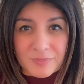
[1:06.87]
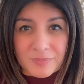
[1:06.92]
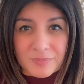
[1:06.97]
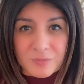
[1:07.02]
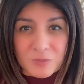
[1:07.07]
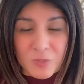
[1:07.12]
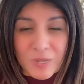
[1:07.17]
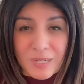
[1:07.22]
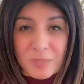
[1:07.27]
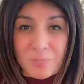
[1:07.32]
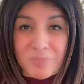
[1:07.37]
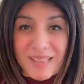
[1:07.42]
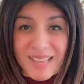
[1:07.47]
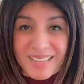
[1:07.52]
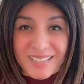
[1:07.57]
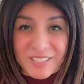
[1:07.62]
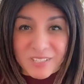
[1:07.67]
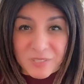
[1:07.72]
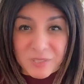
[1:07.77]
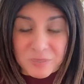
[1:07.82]
try to
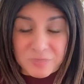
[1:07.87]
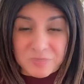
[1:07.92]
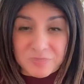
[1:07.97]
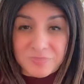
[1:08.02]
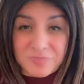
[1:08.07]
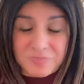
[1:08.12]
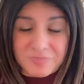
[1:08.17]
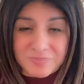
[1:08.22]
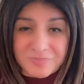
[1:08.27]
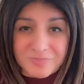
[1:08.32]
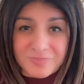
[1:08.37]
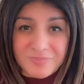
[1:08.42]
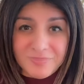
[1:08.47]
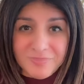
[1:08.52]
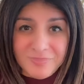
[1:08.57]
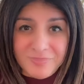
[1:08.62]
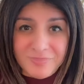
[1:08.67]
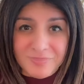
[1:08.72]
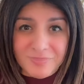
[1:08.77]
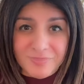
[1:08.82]
block you,
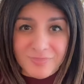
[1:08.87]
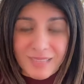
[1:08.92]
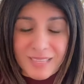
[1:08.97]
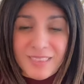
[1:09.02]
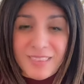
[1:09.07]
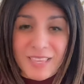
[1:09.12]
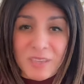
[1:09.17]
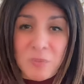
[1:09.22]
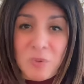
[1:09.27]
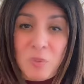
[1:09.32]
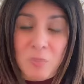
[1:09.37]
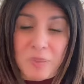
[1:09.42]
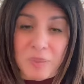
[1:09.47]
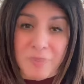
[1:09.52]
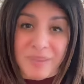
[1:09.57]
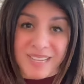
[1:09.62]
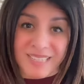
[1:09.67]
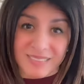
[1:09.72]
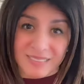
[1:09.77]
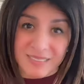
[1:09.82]
they will be
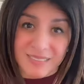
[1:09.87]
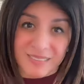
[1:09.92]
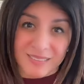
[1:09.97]
back.